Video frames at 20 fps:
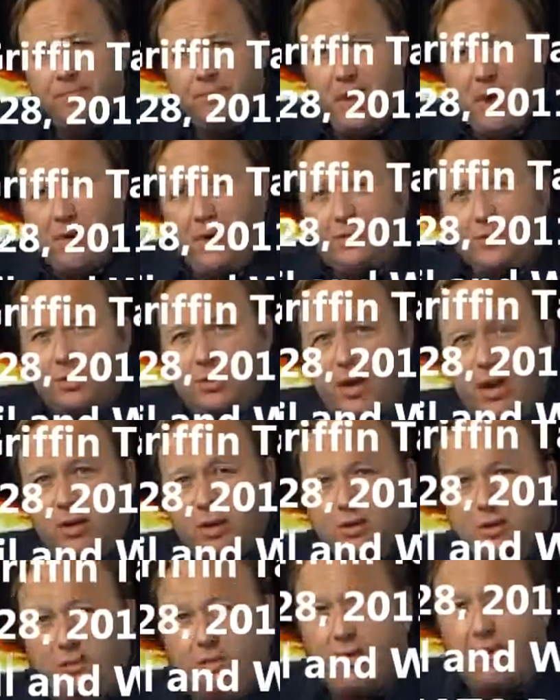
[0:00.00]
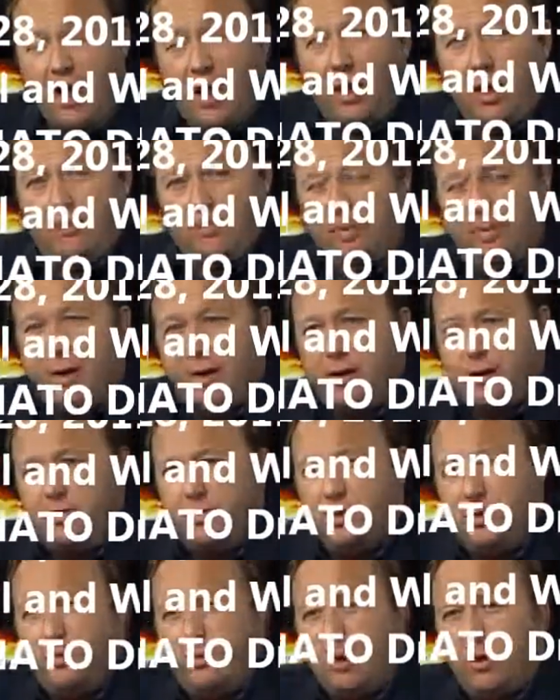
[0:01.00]
as things develop, as
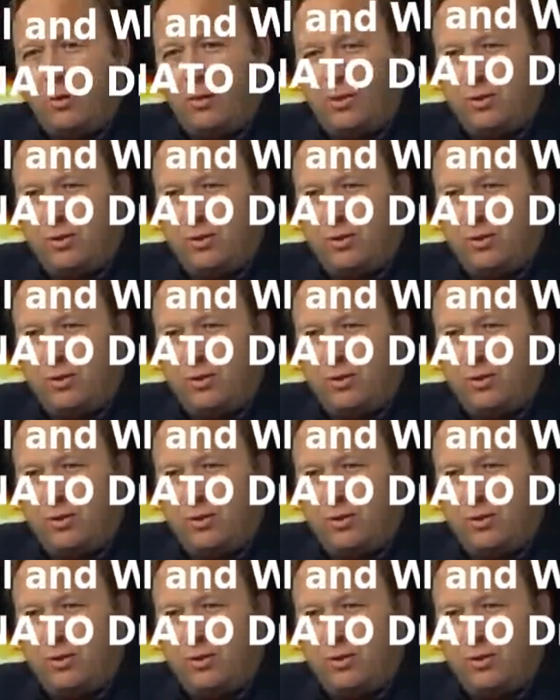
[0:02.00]
you